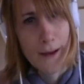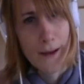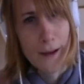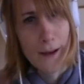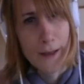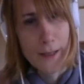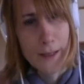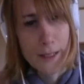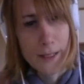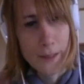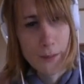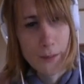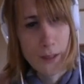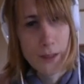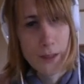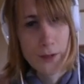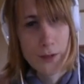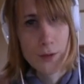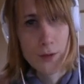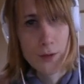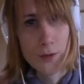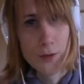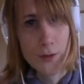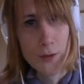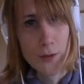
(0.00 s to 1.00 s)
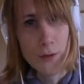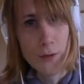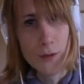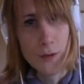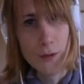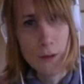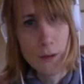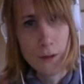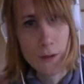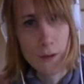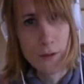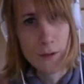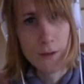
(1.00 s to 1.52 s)
This means door.
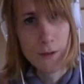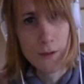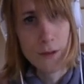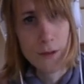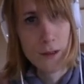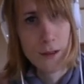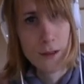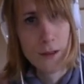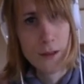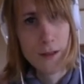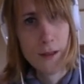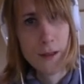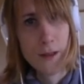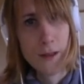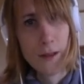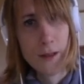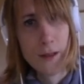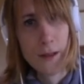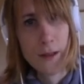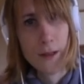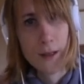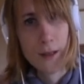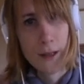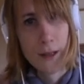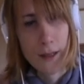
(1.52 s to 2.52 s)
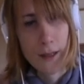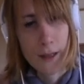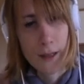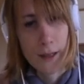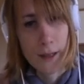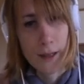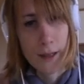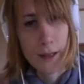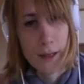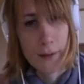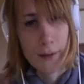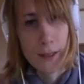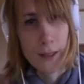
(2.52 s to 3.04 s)

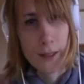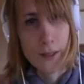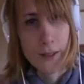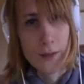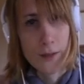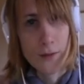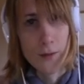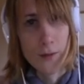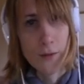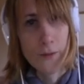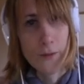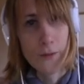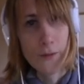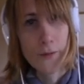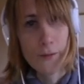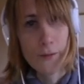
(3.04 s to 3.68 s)
And that means north.